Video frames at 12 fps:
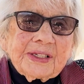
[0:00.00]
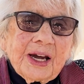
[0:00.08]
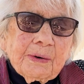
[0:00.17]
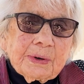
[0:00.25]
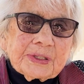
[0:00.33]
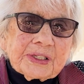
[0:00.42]
I
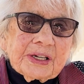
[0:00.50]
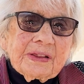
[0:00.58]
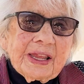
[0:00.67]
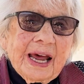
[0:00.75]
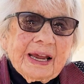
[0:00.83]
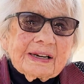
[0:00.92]
was in
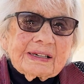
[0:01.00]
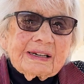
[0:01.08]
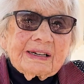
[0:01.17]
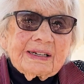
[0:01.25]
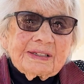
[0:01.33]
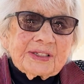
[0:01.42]
that
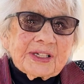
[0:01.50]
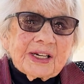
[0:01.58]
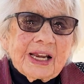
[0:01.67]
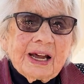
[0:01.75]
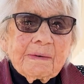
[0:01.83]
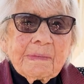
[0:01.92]

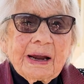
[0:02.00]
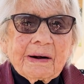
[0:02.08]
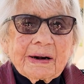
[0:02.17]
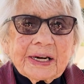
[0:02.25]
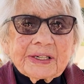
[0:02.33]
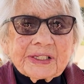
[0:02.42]
until I
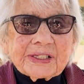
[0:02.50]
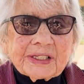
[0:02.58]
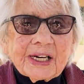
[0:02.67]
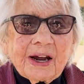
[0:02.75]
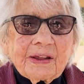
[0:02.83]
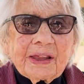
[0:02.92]
married,
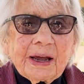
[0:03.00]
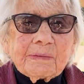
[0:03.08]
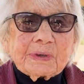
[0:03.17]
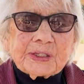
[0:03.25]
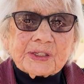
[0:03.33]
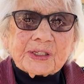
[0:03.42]
so that
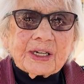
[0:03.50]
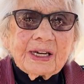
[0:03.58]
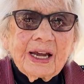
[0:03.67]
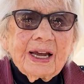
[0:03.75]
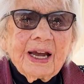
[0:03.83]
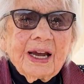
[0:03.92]
was
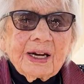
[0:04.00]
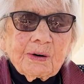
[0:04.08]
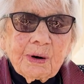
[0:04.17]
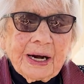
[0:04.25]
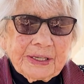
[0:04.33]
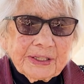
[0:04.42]

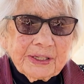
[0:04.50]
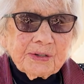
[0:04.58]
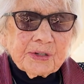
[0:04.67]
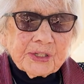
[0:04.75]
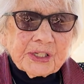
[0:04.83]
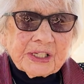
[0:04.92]
quite
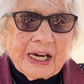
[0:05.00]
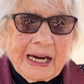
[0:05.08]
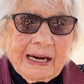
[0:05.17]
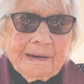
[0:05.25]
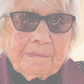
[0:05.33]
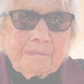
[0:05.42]
interesting.